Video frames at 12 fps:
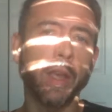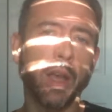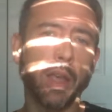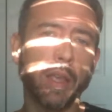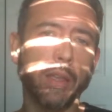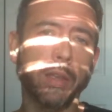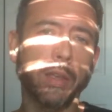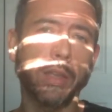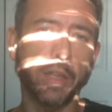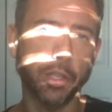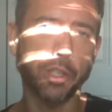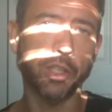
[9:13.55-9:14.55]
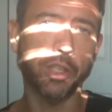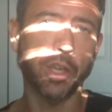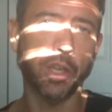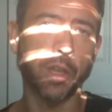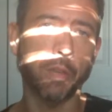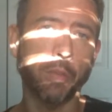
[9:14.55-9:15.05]
in
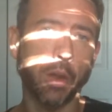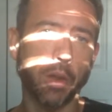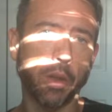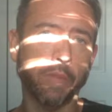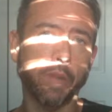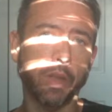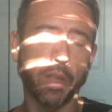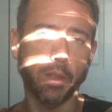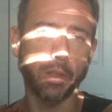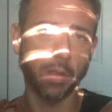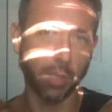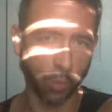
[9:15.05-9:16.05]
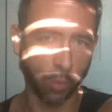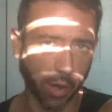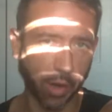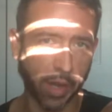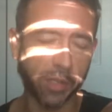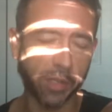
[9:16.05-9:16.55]
Dhanishta, part of
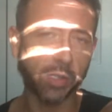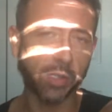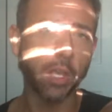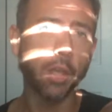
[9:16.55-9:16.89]
Aquarius,